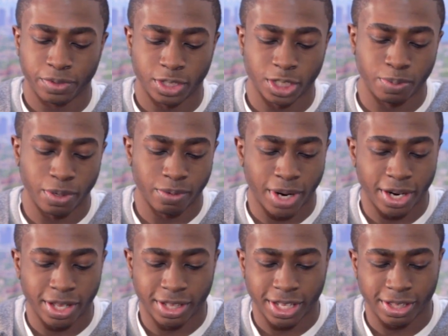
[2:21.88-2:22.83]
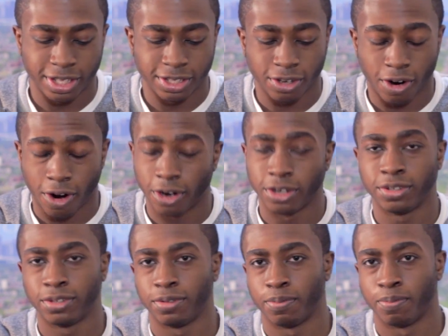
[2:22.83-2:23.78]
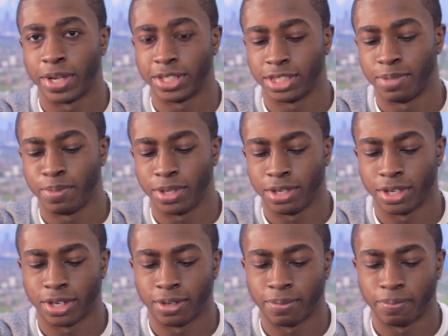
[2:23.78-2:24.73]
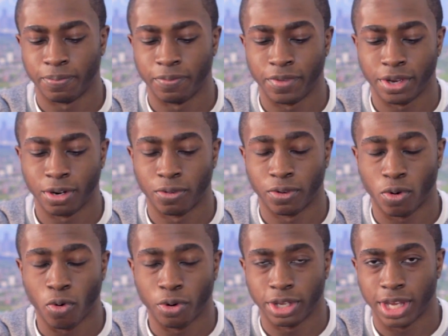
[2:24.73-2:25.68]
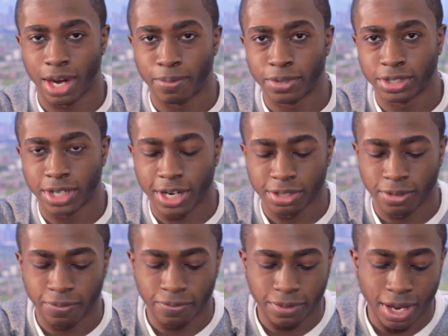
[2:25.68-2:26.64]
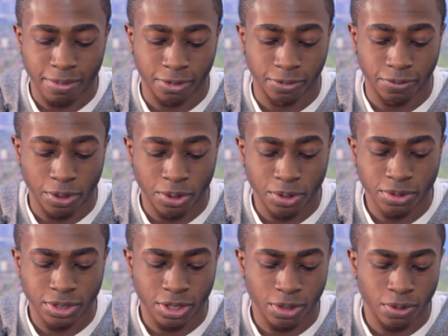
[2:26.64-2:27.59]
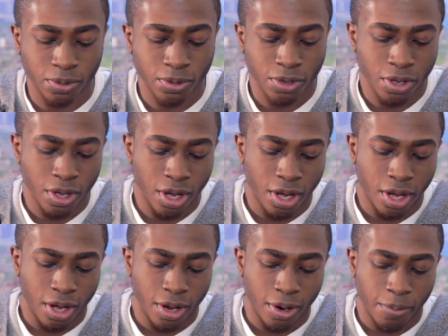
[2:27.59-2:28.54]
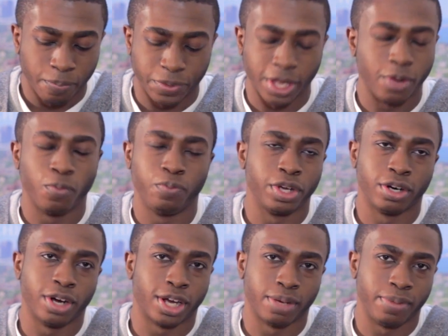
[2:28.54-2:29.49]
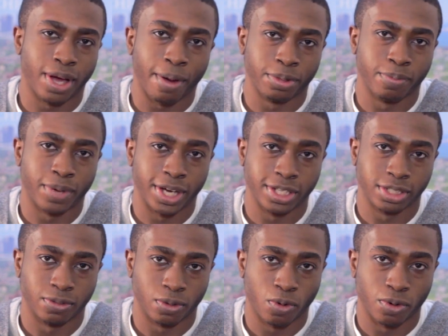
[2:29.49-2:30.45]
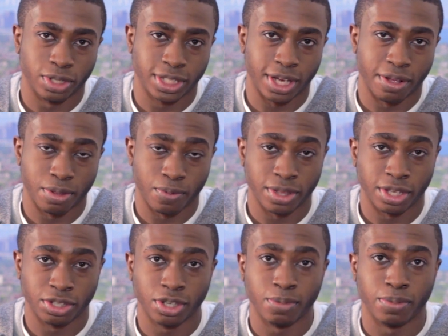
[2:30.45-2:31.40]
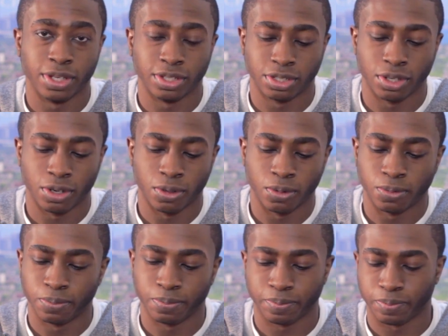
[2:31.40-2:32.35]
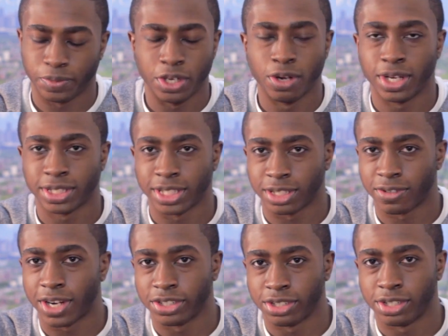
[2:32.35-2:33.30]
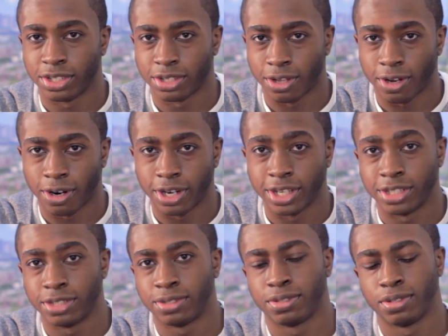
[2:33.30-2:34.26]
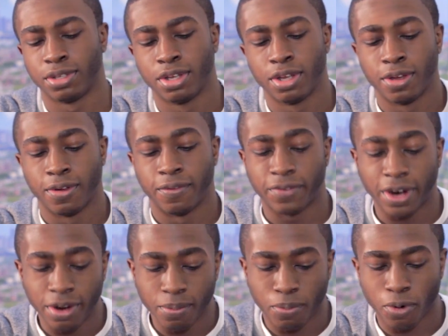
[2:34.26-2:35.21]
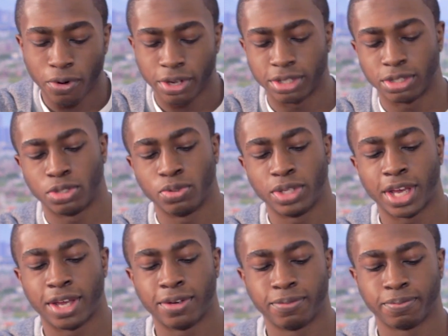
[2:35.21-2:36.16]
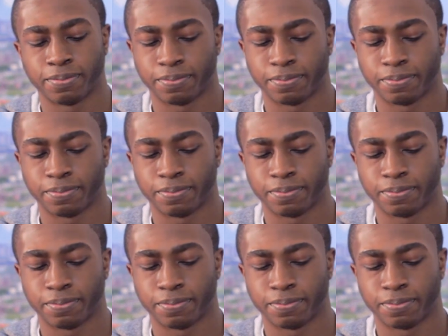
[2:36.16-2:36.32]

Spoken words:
Just be reminded that these aren't meant to be video recording cameras; they're actually cameras for photos. So they're not going to be optimized to record sound the way they should be. So, accessorizing DSLR is very important to get,